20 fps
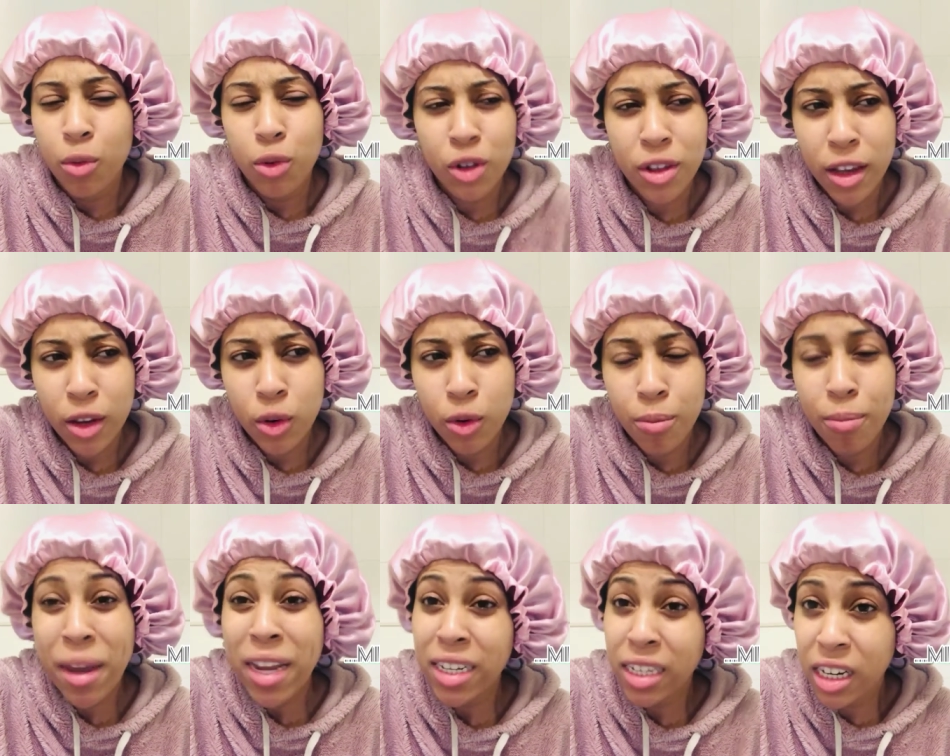they call
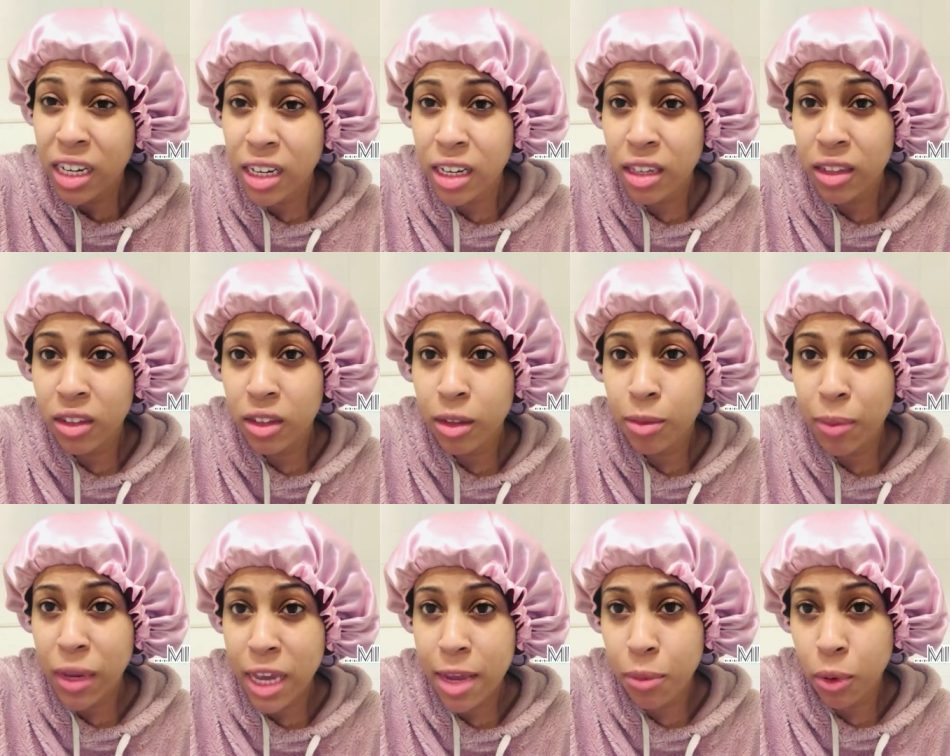maintenance
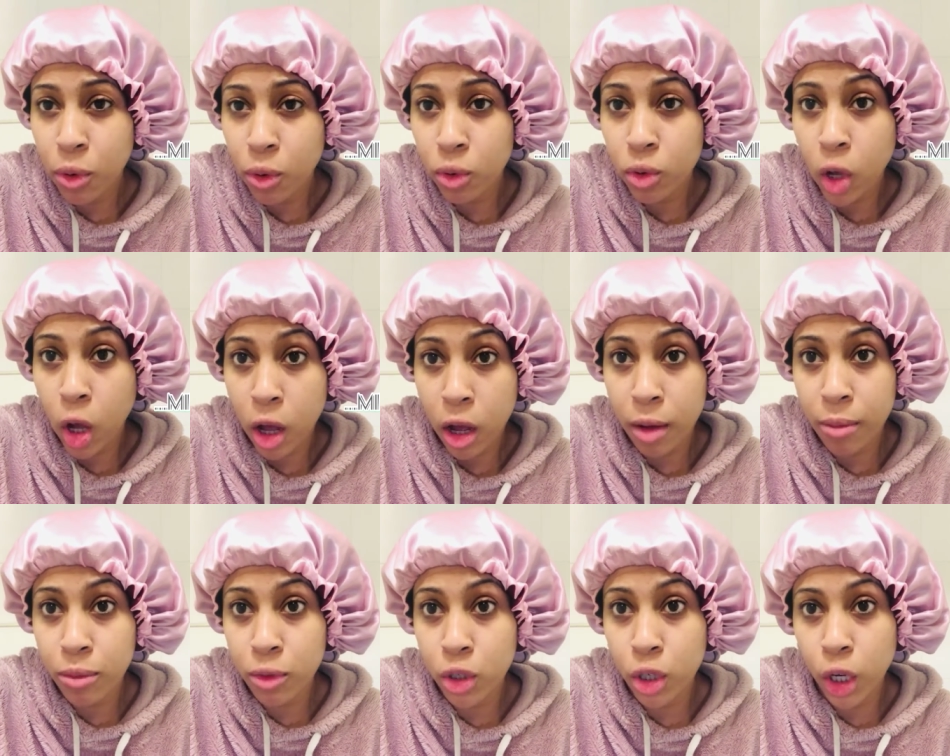people
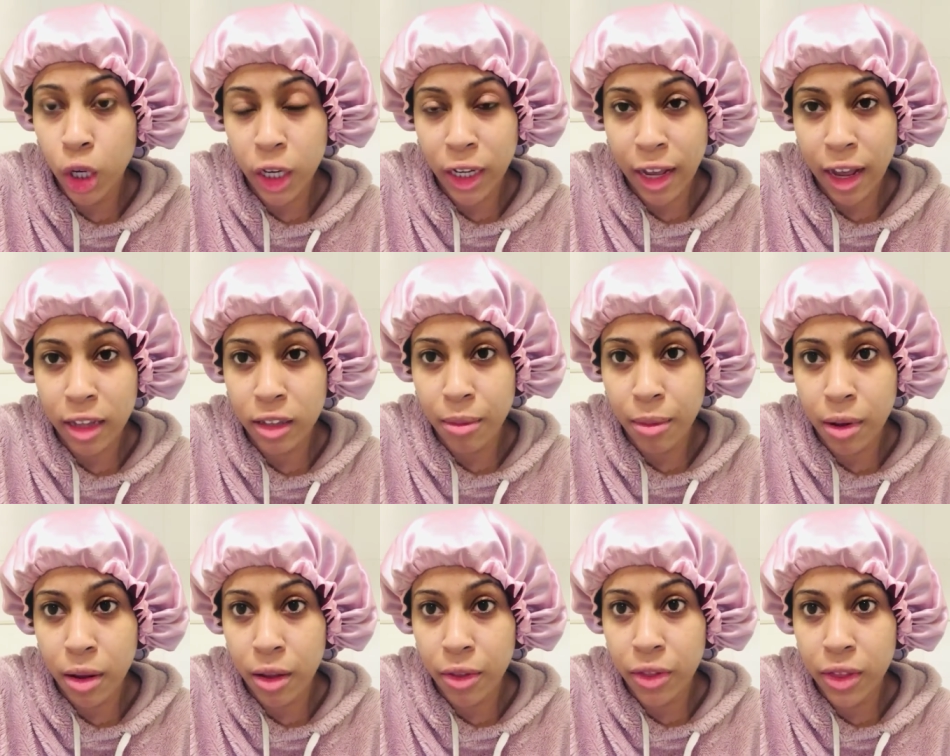come to look at some
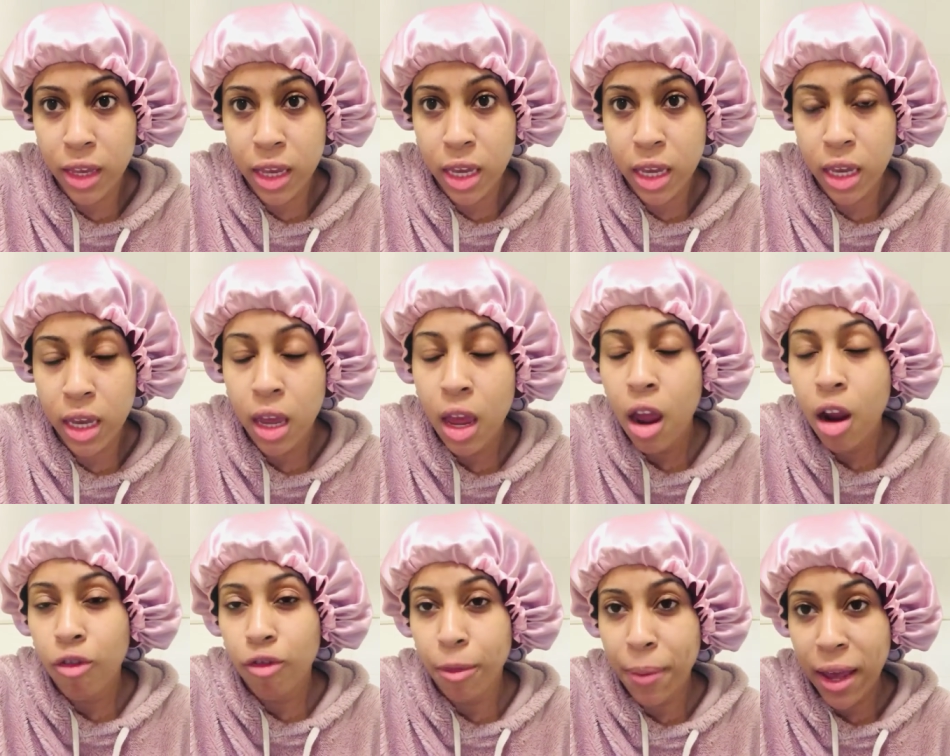of the
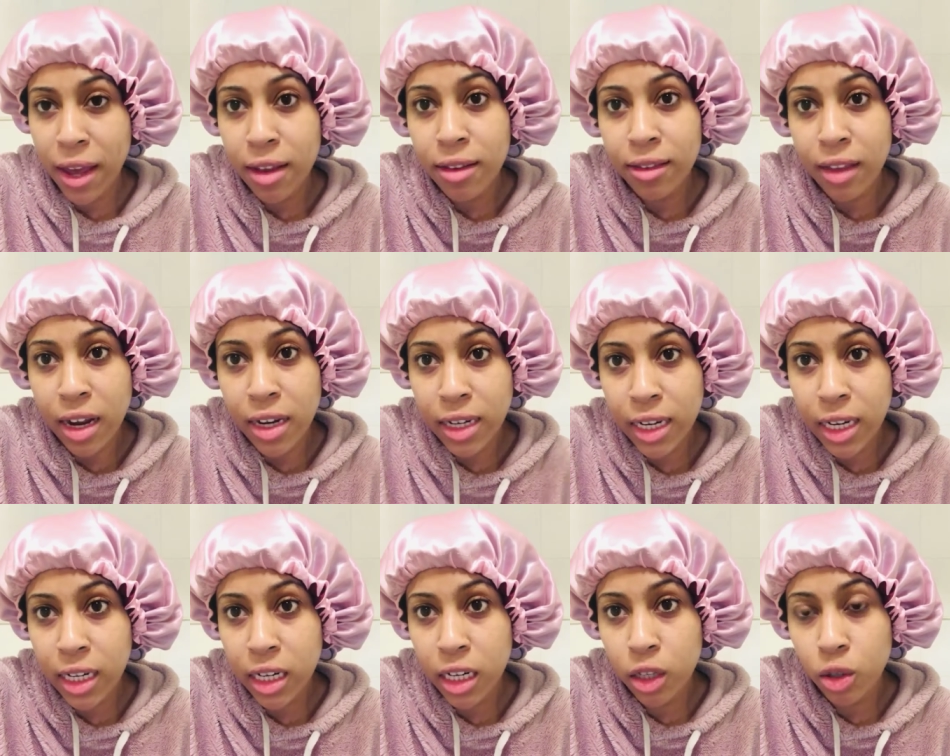repairs that
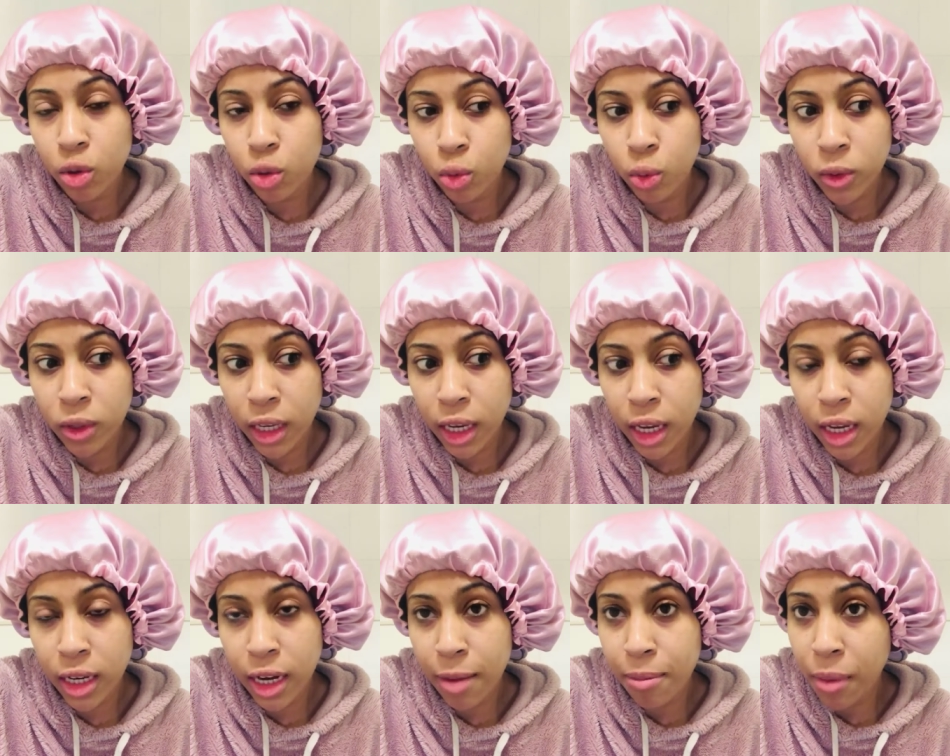needed
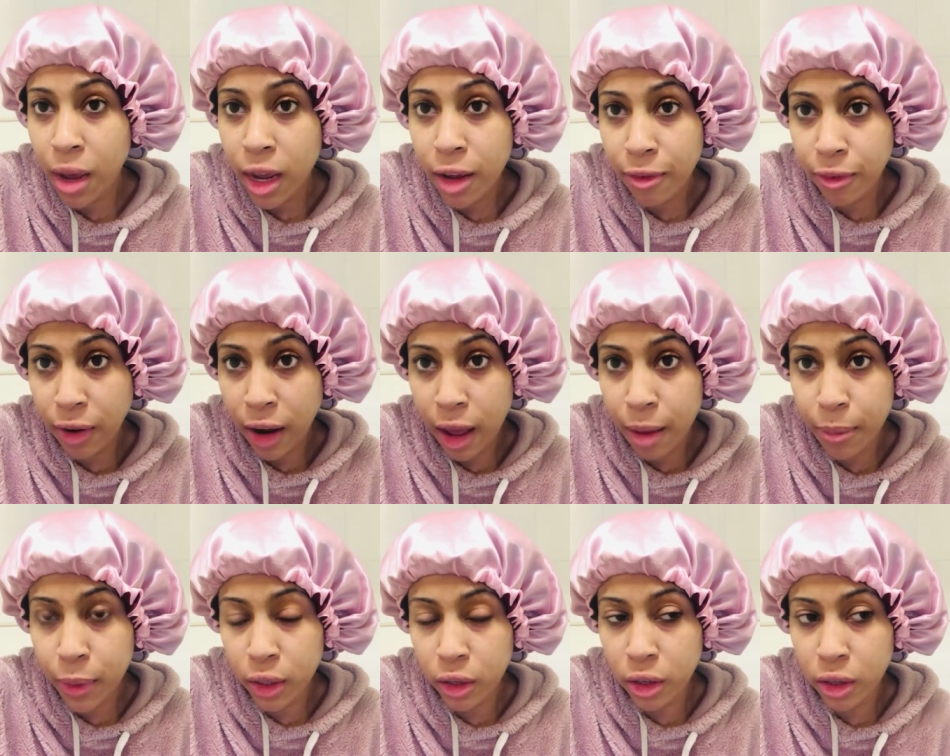sorting in my flat
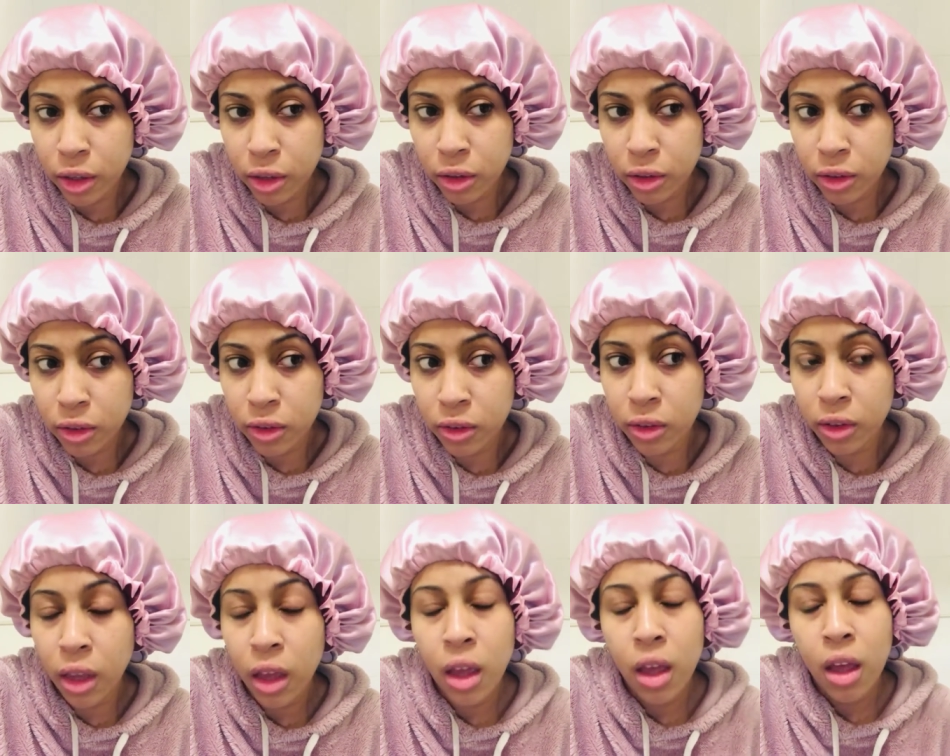because